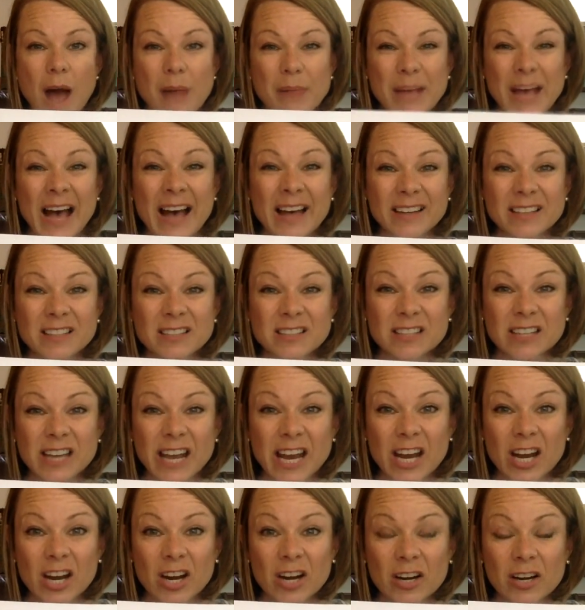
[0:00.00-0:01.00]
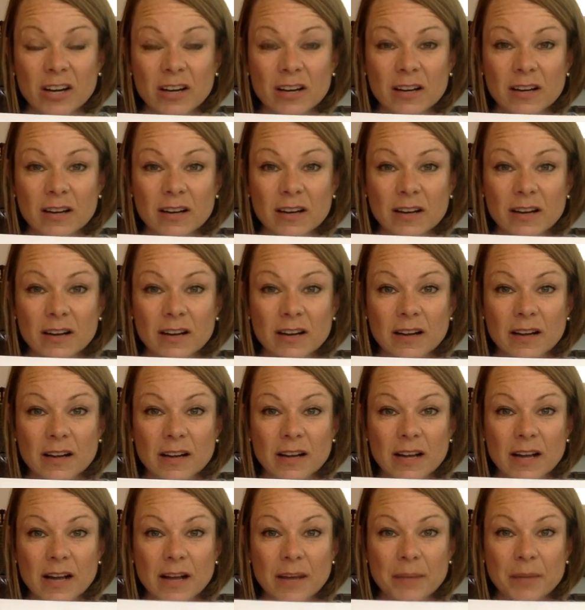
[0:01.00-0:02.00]
I'm kind of scared.
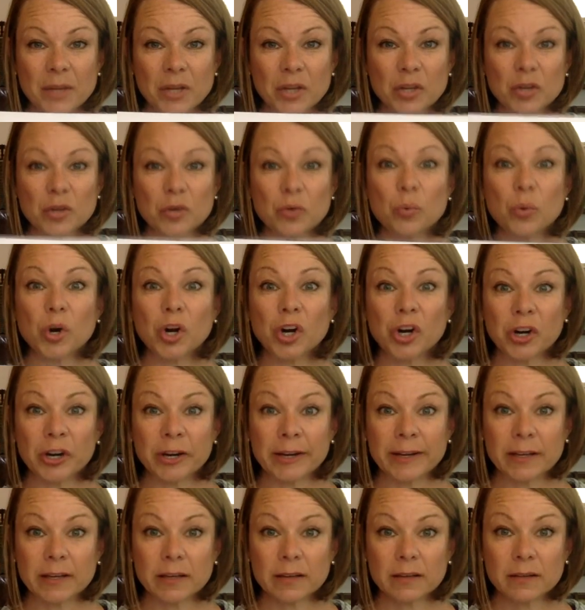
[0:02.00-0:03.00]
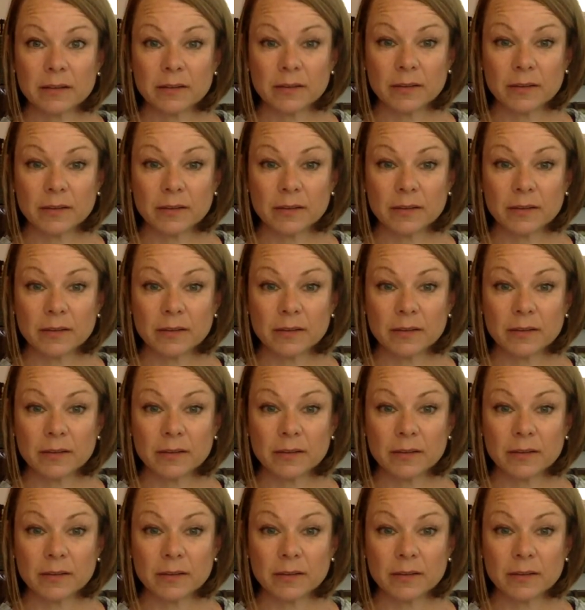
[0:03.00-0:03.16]
I'm a little worried.